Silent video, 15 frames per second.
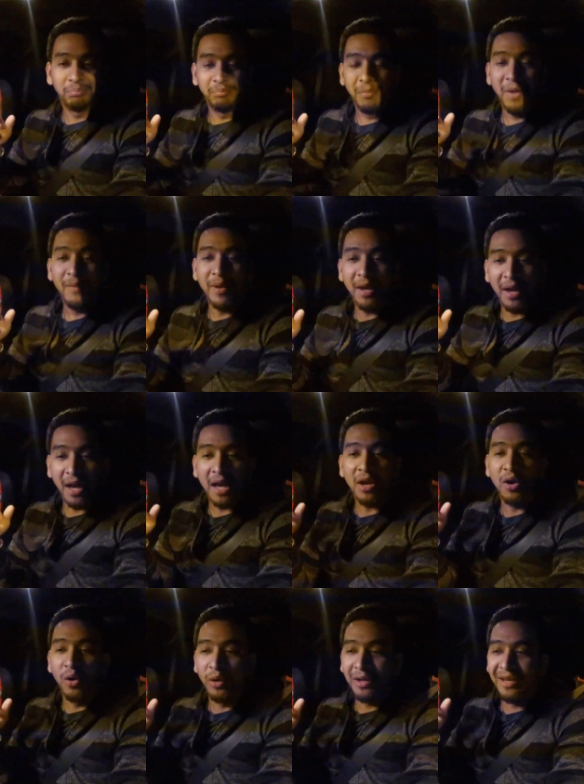Maybe I can
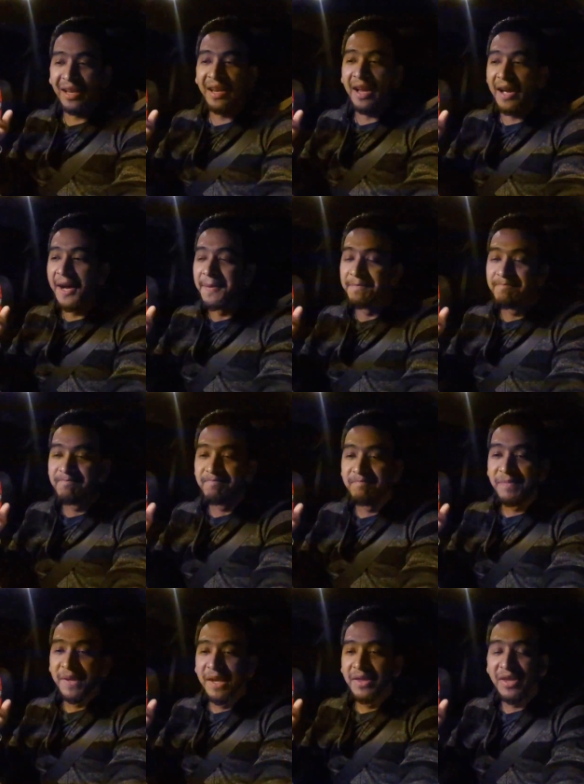call it like a
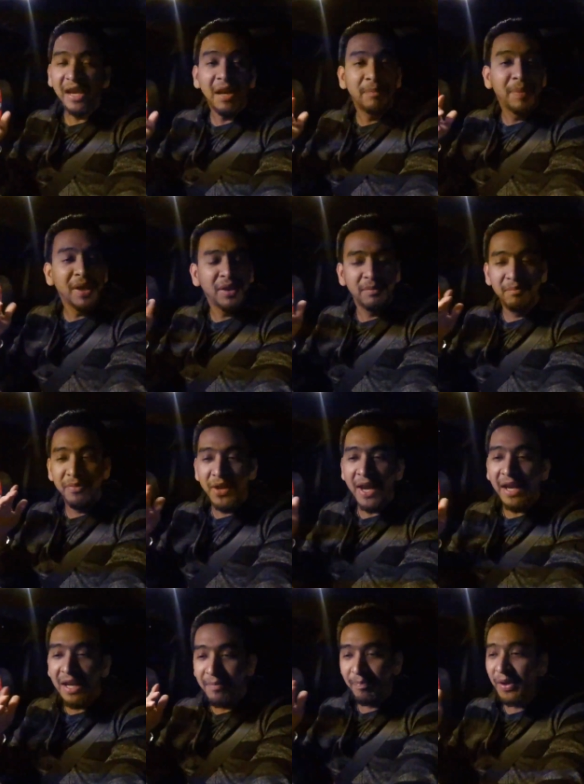
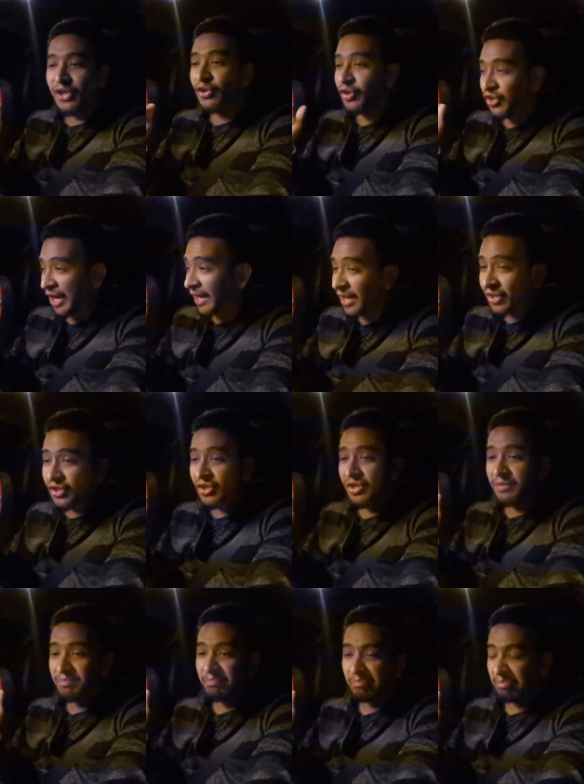daily picture challenge.
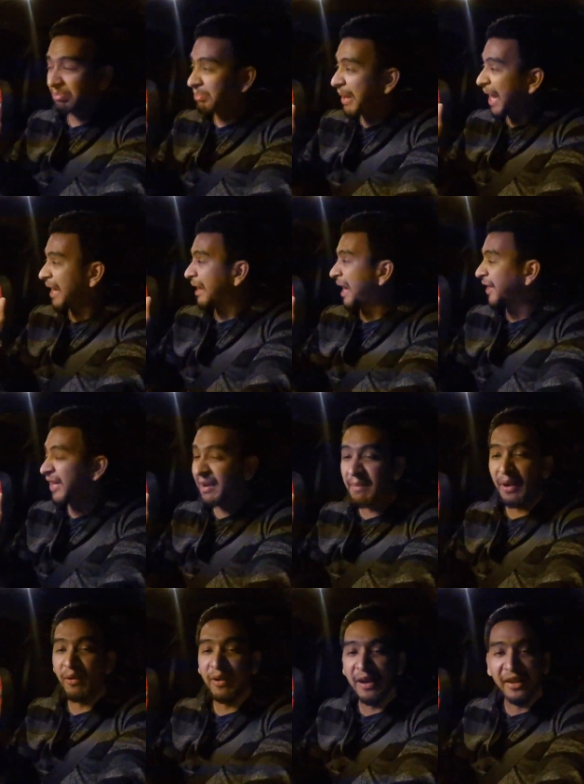Yeah, I think I'm
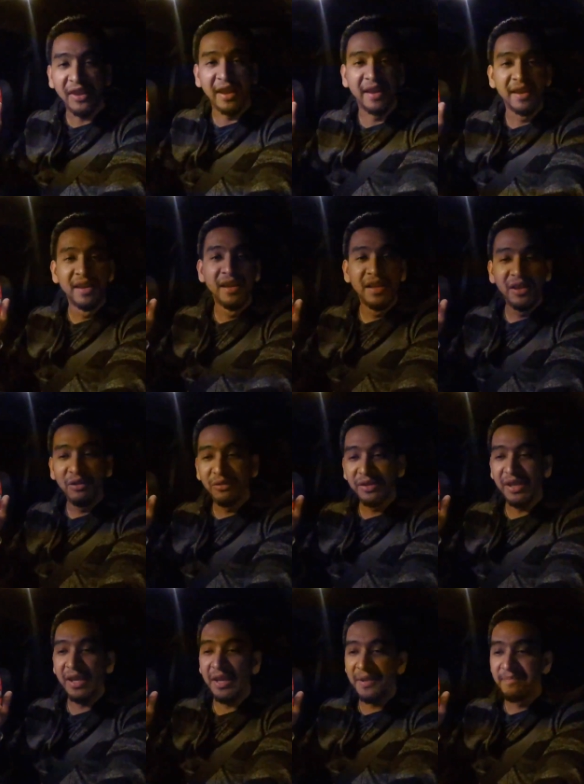gonna call it like that, to
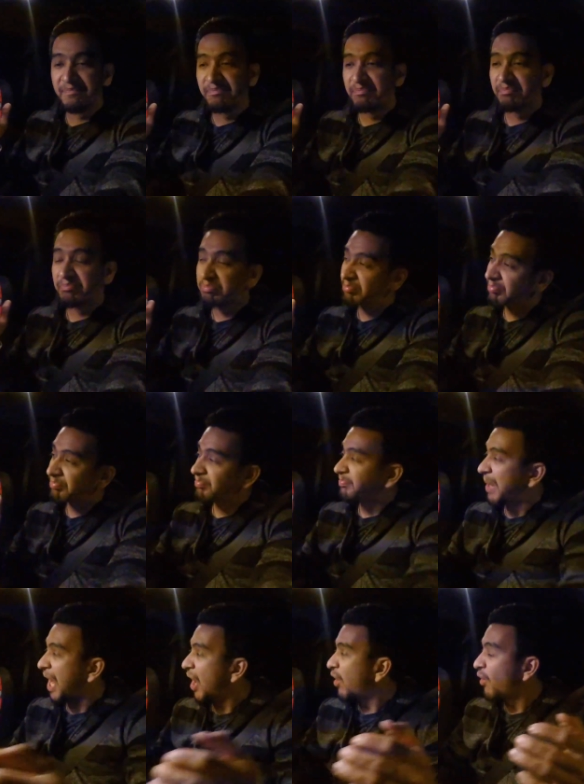see
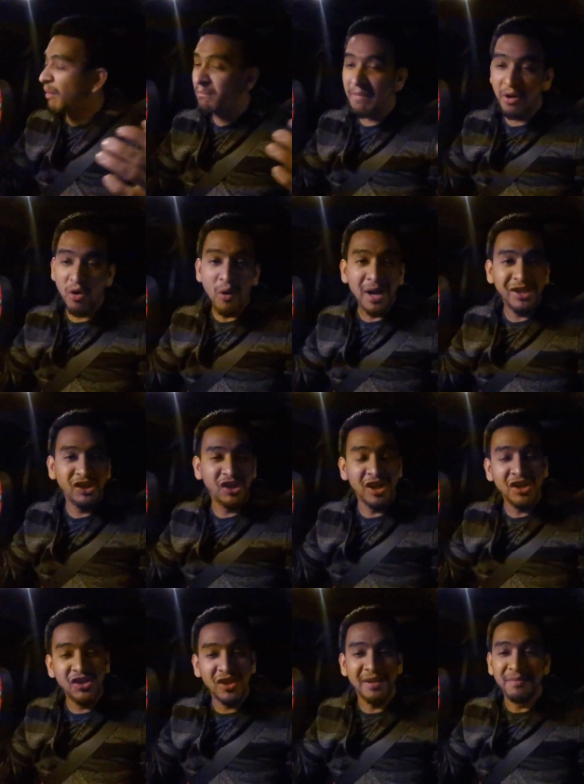how I
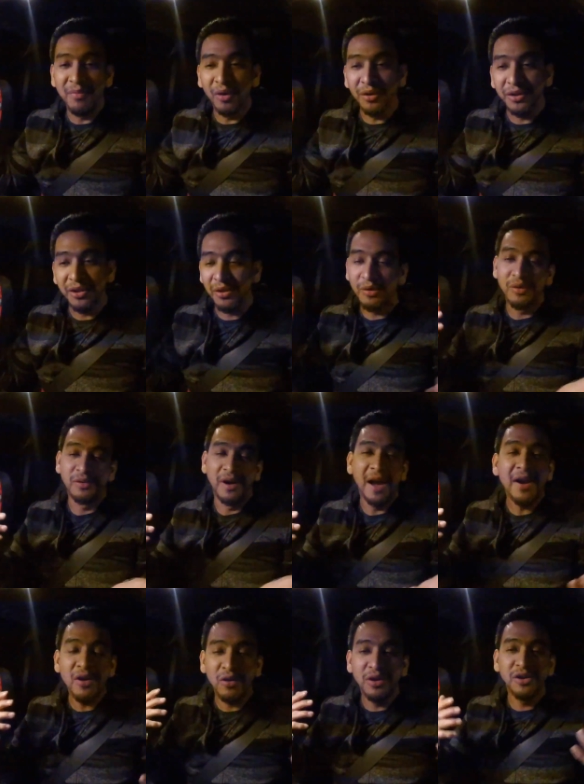change in a month. Or
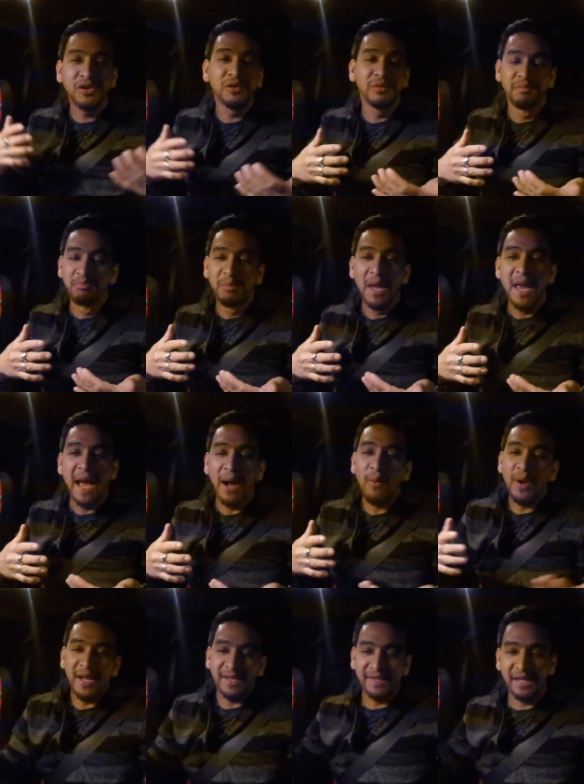I don't know. I
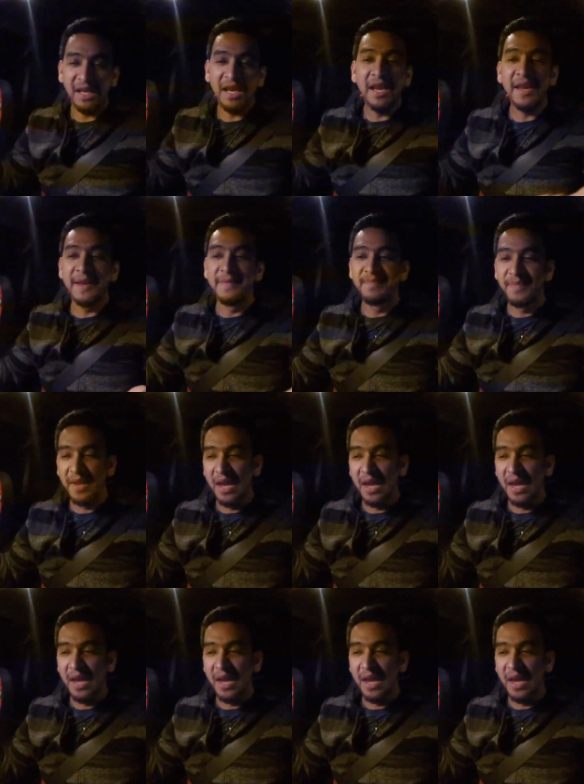wanna see